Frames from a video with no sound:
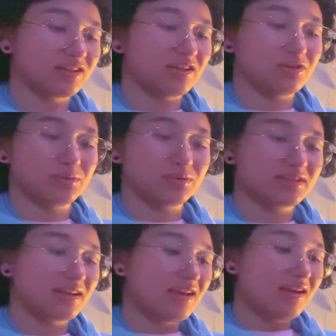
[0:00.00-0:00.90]
and
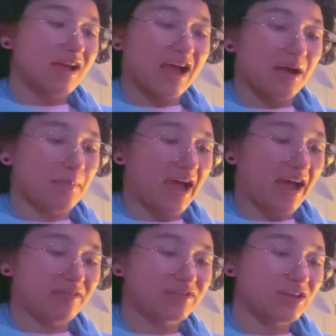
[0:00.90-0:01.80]
use up
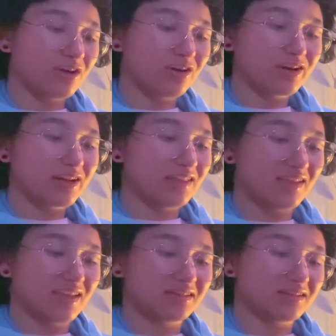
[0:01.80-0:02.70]
half the yarn, and
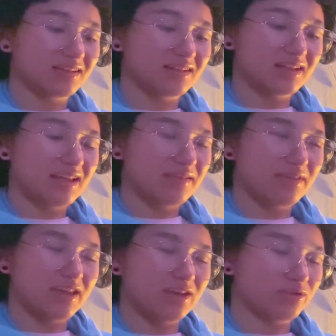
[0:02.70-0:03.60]
then
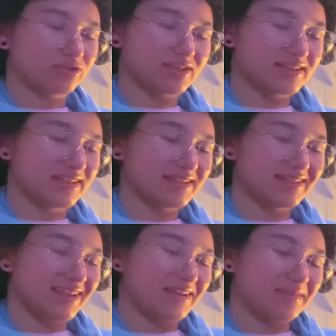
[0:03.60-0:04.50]
it all just sits
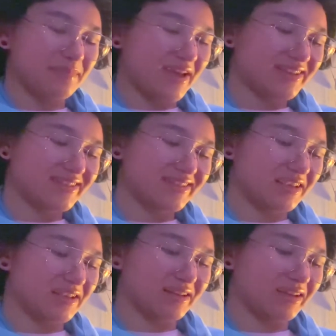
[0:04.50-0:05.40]
in a mess
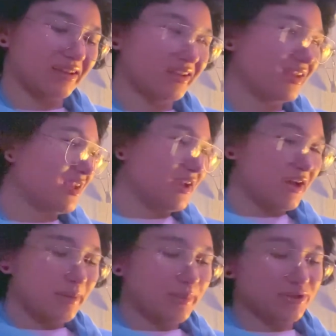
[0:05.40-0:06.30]
in
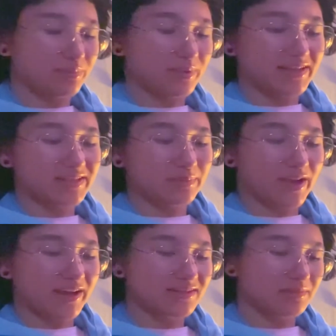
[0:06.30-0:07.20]
a bunch of plastic
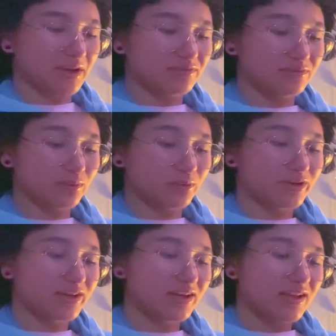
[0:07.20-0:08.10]
bags on my floor,